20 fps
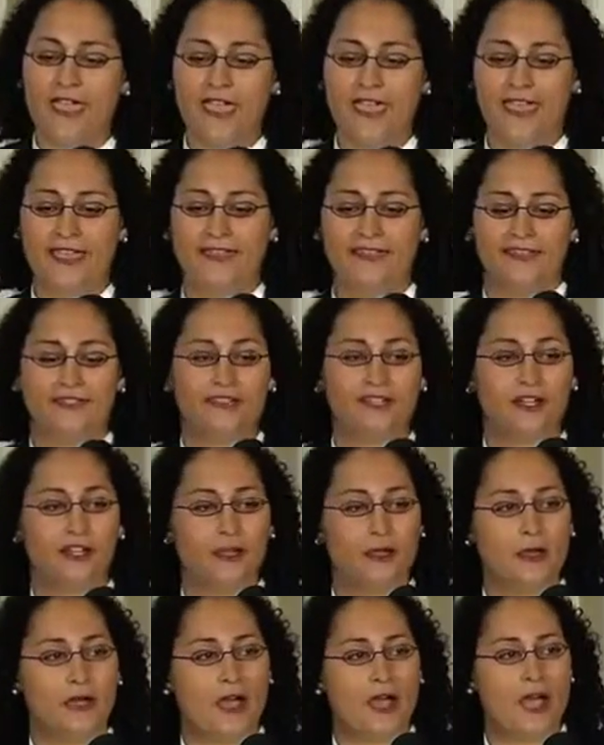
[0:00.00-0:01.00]
And
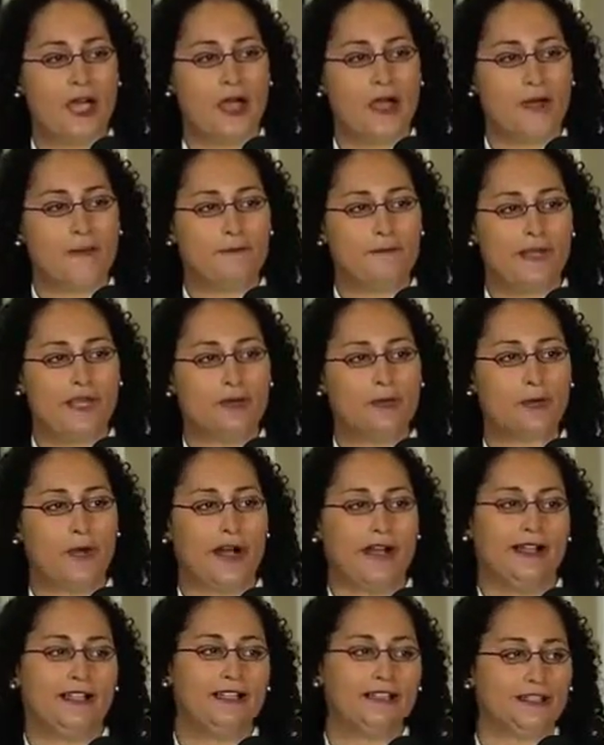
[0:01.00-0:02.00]

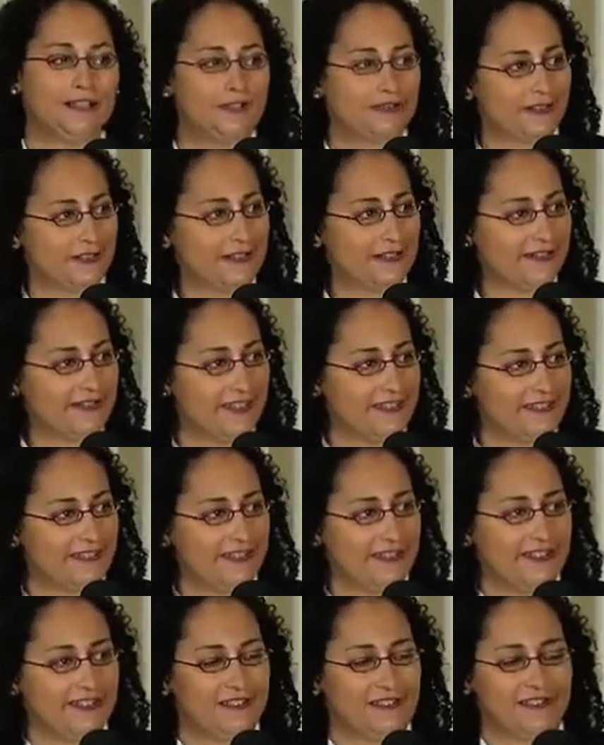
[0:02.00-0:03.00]
meanwhile, over at
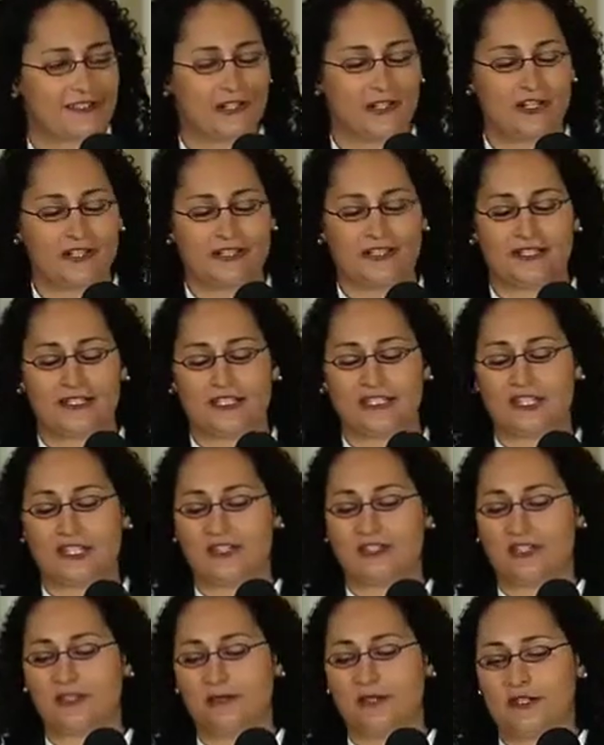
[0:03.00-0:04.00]
the Securities and
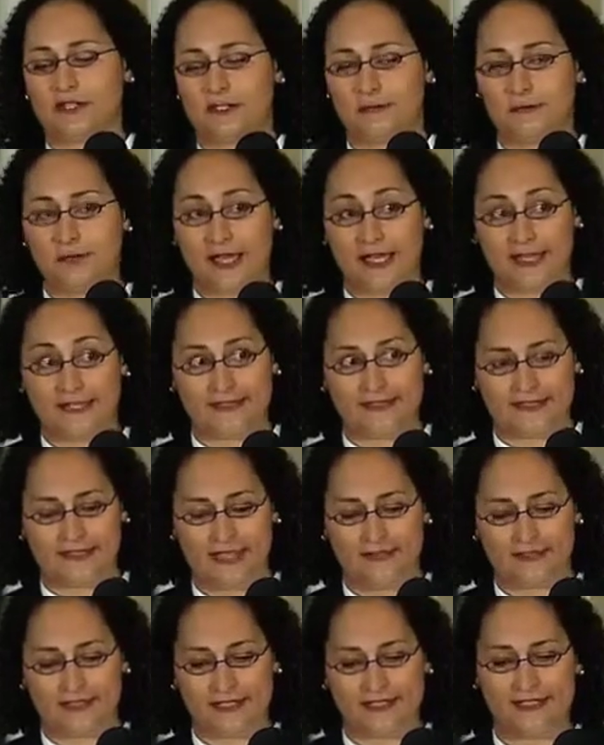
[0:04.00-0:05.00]
Exchange Commission back in the
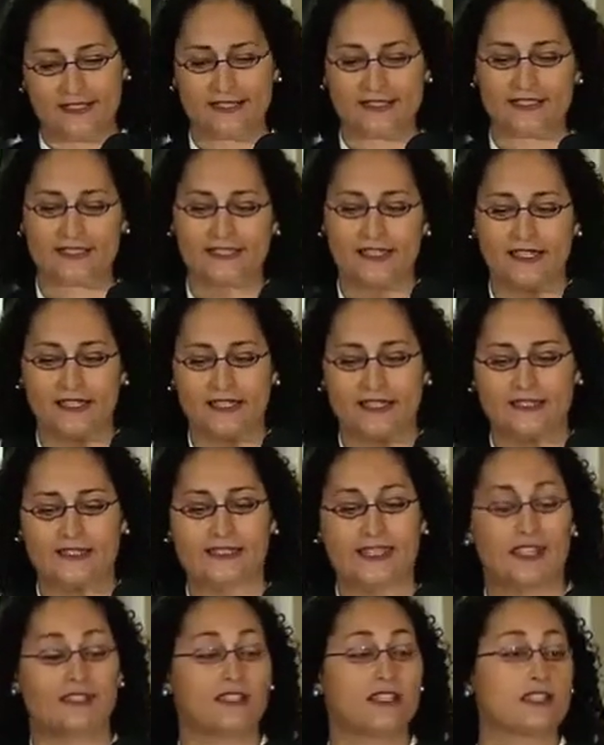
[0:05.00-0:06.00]
70s,
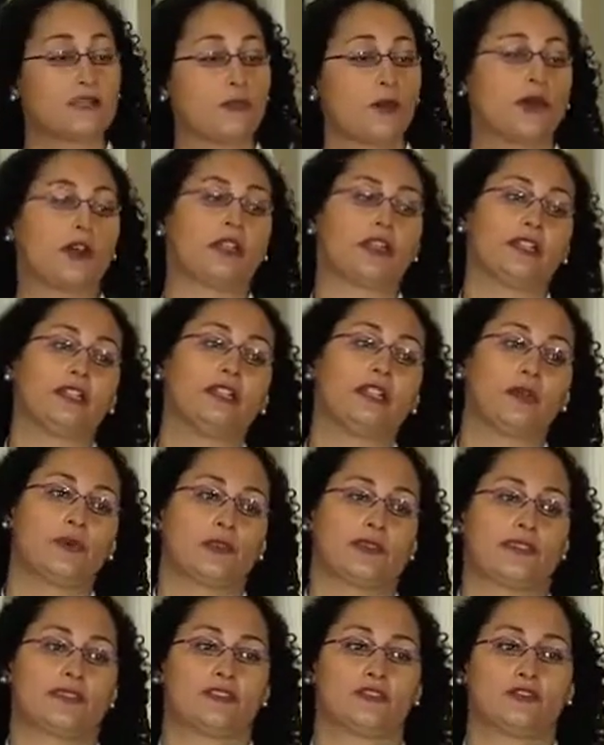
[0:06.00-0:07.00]
Stanley Sporkin, who
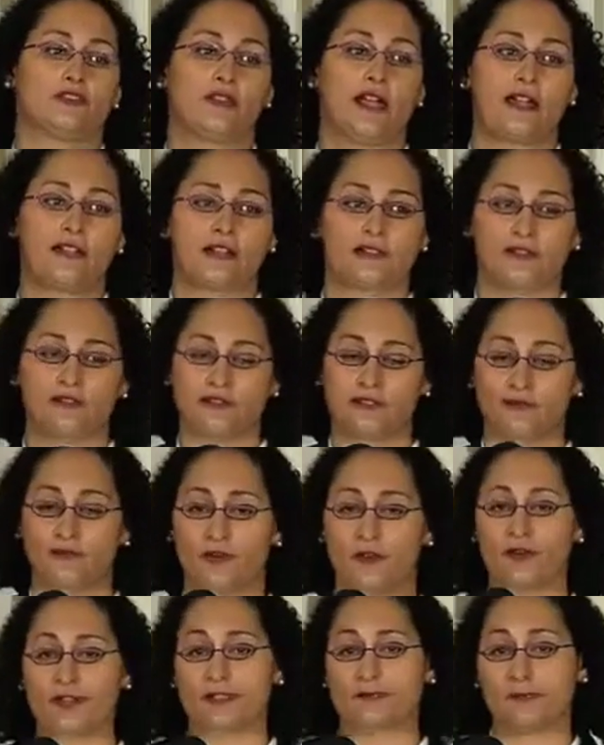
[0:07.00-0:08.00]
was the director of
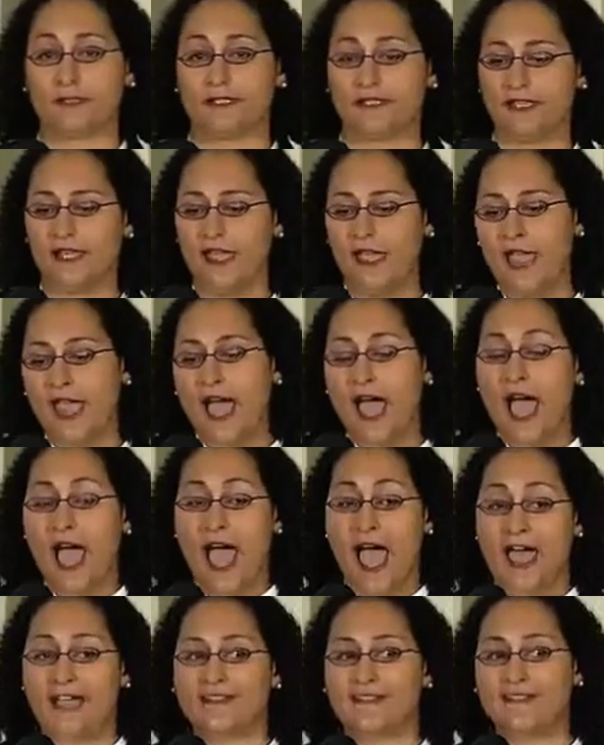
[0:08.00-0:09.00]
enforcement,
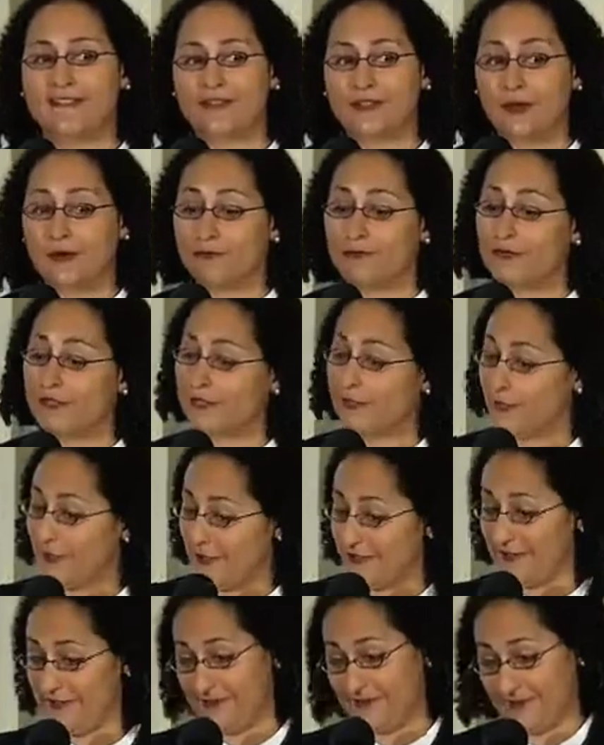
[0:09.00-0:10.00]
asked his own big
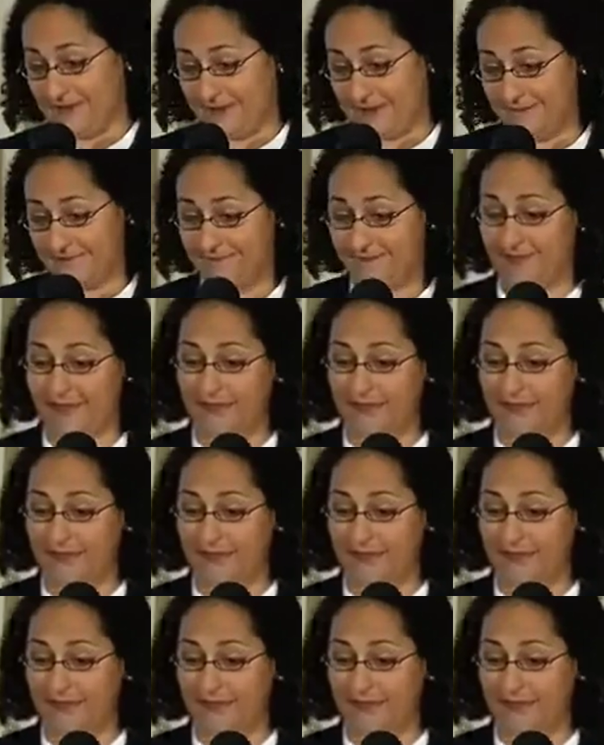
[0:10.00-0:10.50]
questions,